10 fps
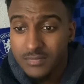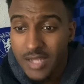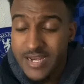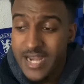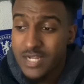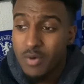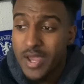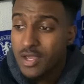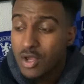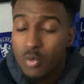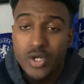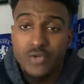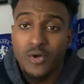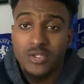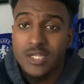And anyway, when
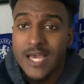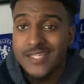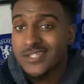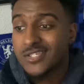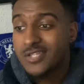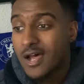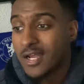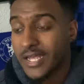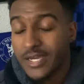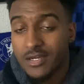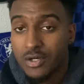you've got the likes of Sterling,